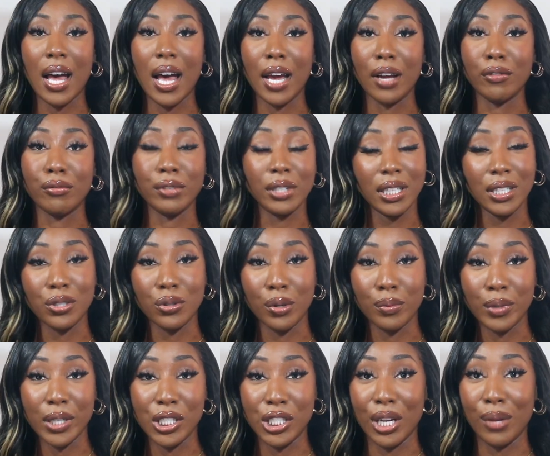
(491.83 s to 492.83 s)
I really do
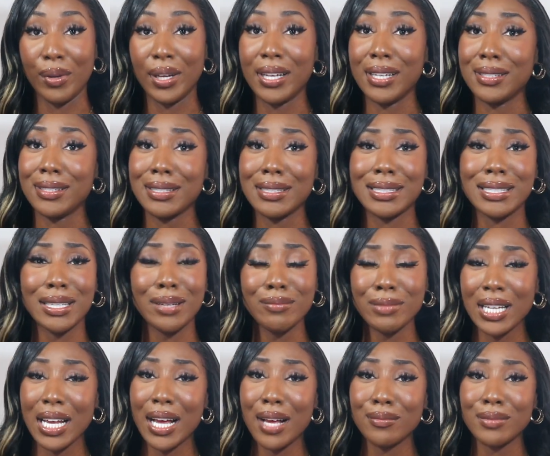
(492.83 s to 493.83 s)
appreciate, because
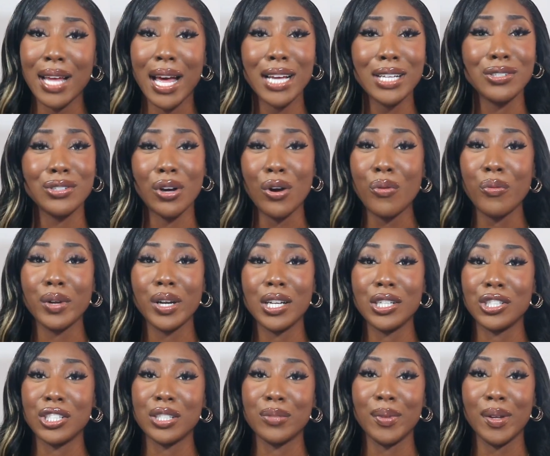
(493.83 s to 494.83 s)
sometimes I don't want
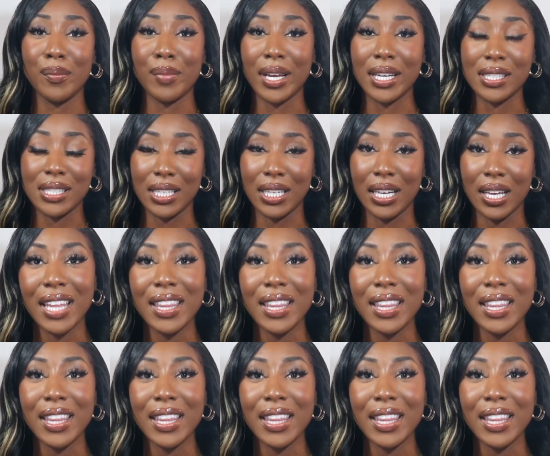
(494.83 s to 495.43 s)
to just be basic.